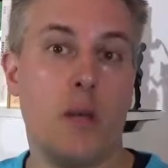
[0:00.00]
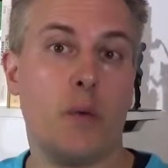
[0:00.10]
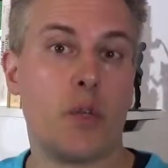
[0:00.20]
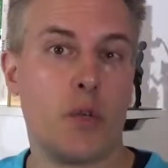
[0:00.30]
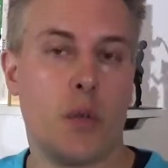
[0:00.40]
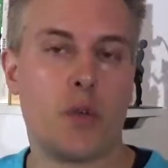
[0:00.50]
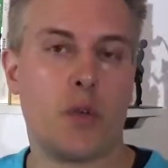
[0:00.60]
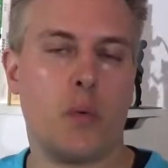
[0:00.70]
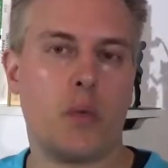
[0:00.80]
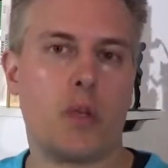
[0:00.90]
he was not.
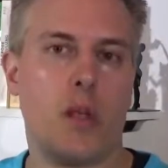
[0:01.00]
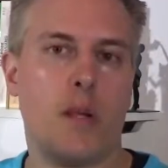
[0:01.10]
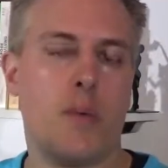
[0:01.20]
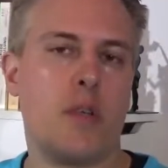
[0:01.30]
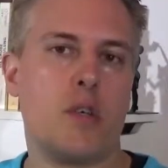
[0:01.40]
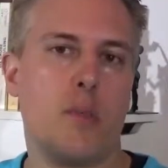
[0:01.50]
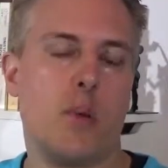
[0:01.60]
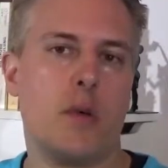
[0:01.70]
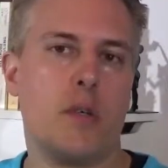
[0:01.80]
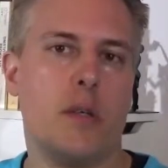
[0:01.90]
So I was a little bit
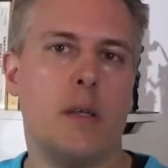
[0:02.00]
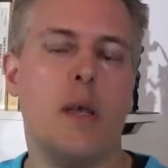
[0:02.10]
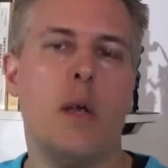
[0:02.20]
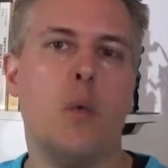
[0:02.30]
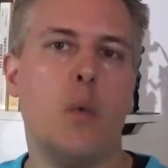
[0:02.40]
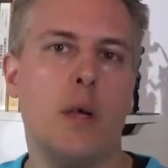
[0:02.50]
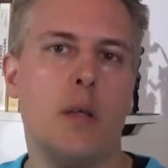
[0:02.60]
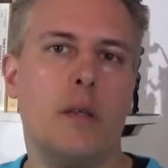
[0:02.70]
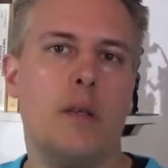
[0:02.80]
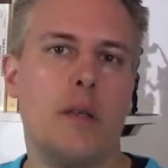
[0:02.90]
disappointed
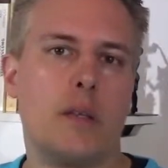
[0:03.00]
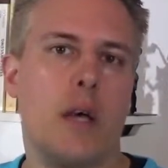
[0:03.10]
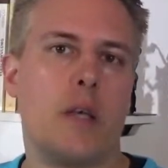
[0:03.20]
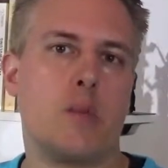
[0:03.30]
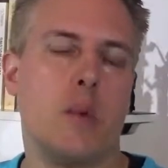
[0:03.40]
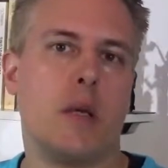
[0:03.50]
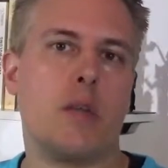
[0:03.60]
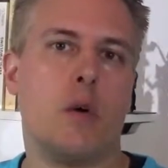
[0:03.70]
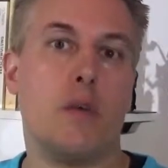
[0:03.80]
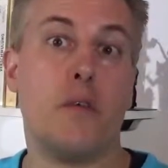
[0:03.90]
with this aspect
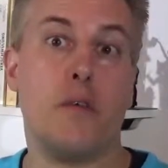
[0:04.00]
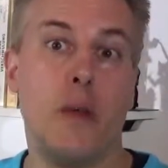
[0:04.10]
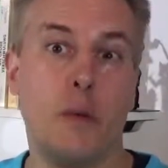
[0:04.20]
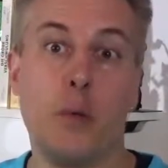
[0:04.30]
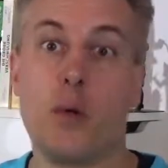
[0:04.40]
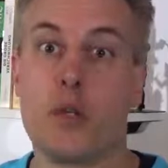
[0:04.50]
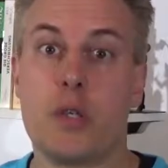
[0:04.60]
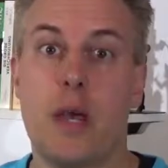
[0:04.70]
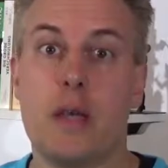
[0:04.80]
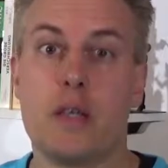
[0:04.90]
of the film because
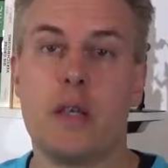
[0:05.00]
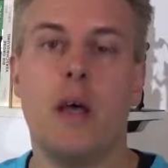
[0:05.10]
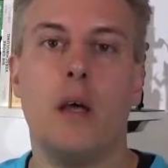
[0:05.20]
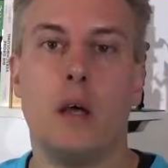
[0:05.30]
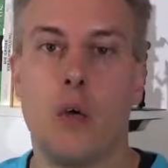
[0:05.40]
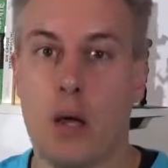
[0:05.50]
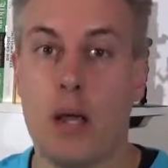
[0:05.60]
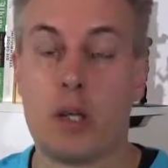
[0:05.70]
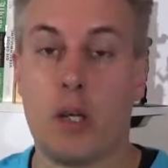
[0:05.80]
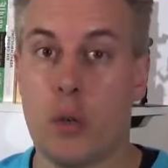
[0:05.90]
he has quite
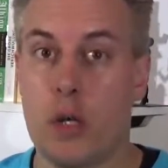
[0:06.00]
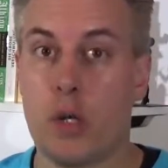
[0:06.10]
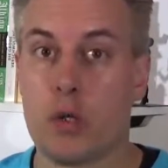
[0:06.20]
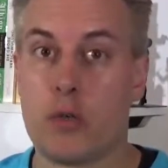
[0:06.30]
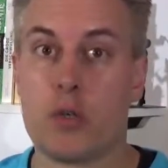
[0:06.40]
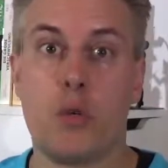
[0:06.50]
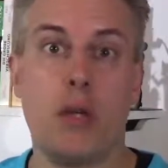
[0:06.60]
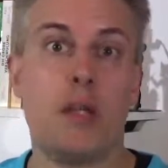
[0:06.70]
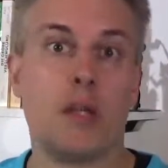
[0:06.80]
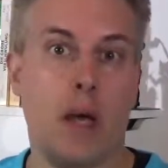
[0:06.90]
actually quite a lot of
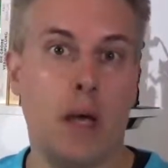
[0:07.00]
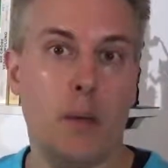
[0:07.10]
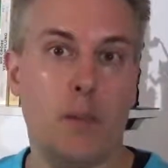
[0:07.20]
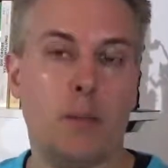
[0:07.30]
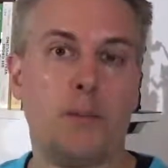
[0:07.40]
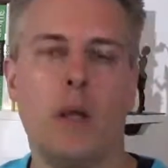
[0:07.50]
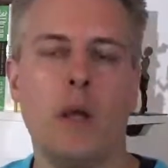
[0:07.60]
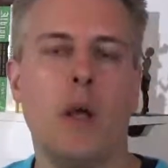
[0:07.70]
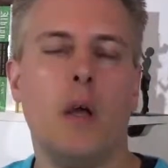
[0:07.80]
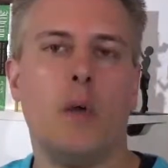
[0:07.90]
screen time
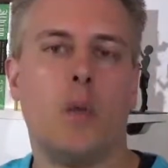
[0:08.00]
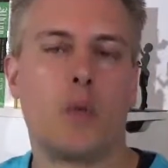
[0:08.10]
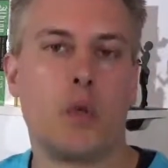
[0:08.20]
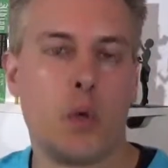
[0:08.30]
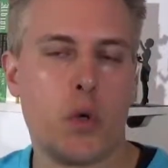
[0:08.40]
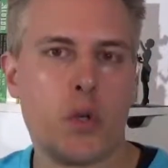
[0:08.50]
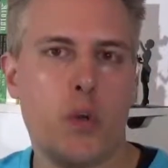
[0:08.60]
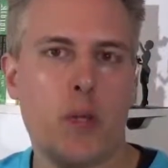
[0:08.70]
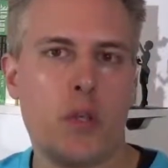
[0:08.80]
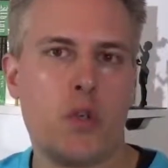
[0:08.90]
what was also a
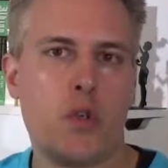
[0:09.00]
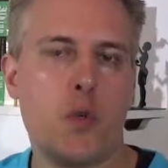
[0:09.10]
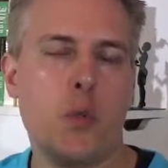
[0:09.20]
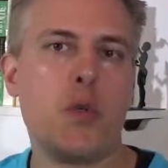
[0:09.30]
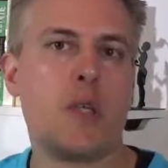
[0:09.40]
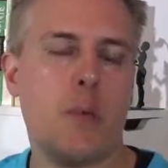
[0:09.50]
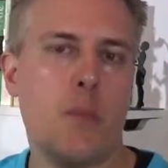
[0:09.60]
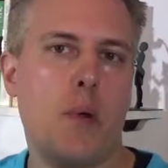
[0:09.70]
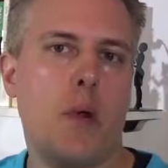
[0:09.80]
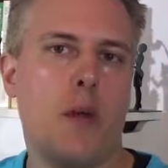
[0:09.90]
bit too
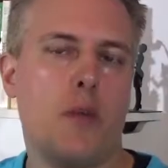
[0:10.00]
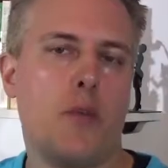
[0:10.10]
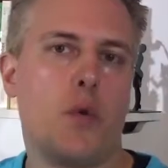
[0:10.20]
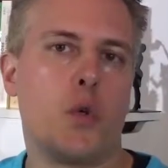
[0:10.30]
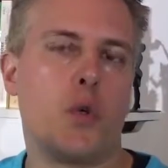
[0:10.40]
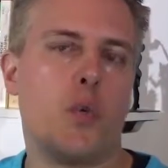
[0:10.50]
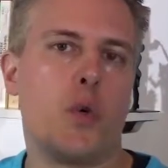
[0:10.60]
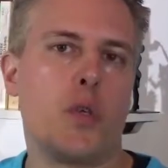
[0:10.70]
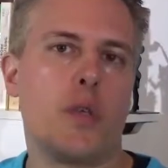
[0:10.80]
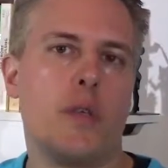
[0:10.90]
simple, I thought,
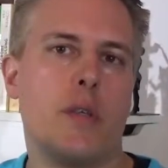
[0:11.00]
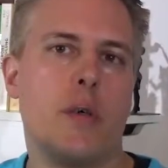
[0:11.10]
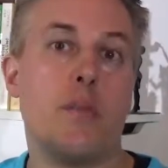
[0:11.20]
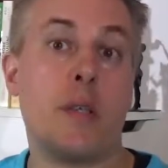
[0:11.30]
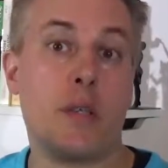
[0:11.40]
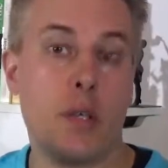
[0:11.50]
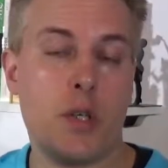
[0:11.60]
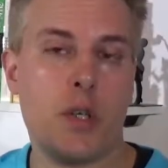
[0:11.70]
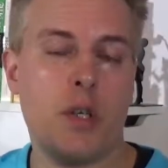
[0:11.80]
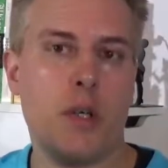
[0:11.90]
was the
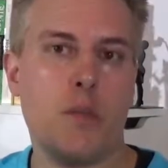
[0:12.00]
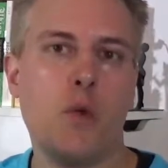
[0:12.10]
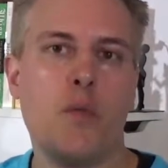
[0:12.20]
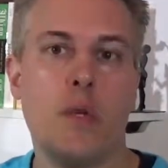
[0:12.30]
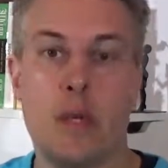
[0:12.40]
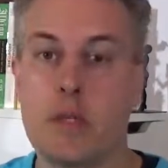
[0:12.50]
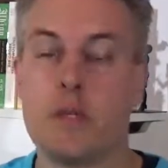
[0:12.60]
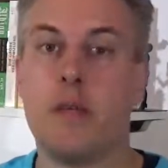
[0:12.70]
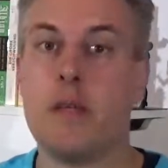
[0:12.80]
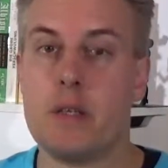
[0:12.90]
message in the movie. Yes,
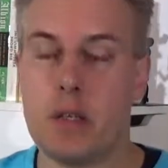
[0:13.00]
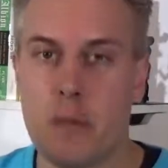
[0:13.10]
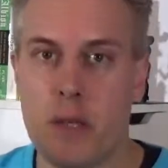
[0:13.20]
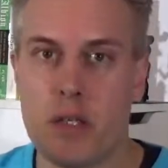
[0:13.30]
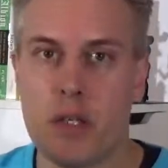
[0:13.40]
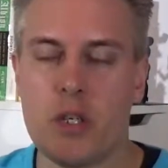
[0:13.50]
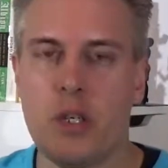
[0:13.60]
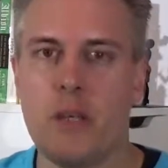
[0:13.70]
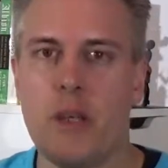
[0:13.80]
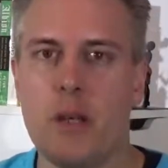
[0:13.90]
there is a message
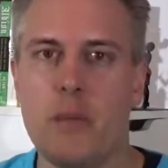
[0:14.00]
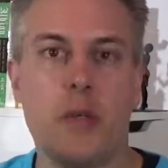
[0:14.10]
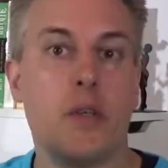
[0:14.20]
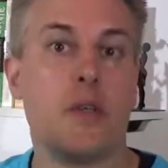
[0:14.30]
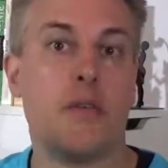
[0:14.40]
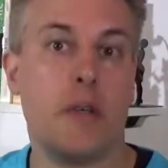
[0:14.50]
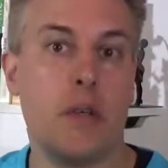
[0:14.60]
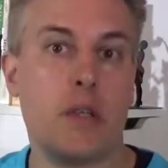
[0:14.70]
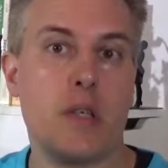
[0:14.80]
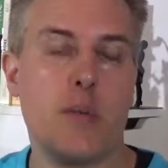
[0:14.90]
in there, but it is very
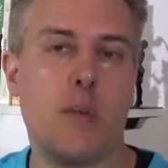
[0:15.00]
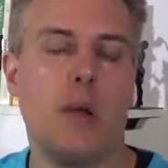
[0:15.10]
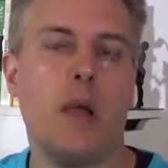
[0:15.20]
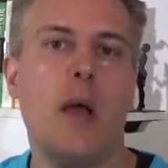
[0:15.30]
simple,